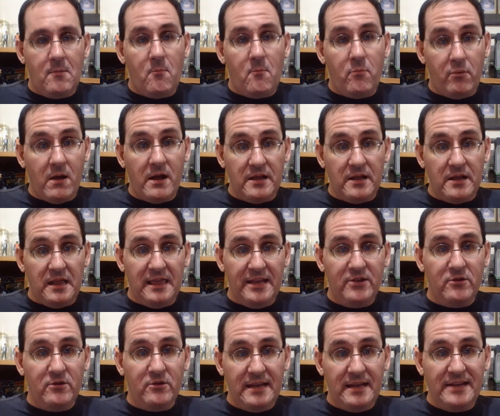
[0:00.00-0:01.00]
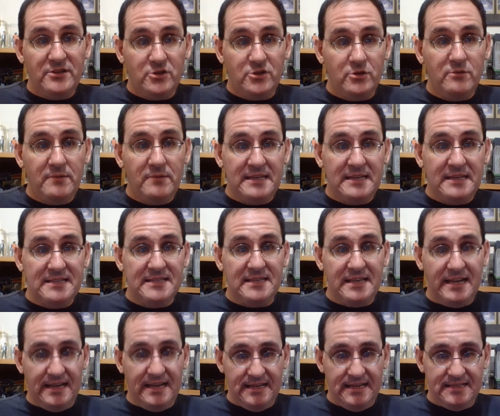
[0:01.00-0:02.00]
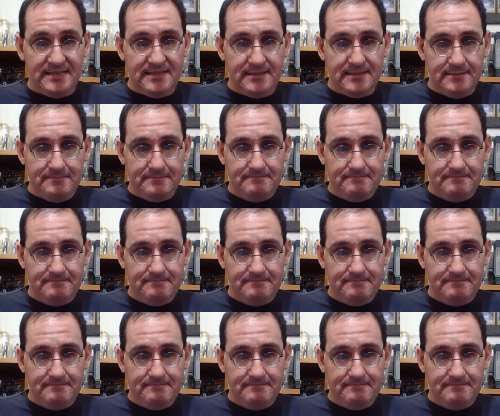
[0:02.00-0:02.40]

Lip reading: brought literally to his knees